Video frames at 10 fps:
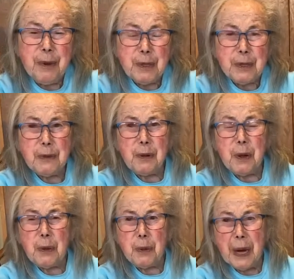first
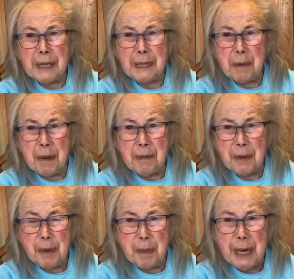of all, welcome
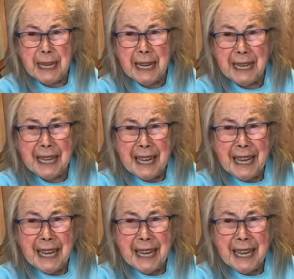everybody.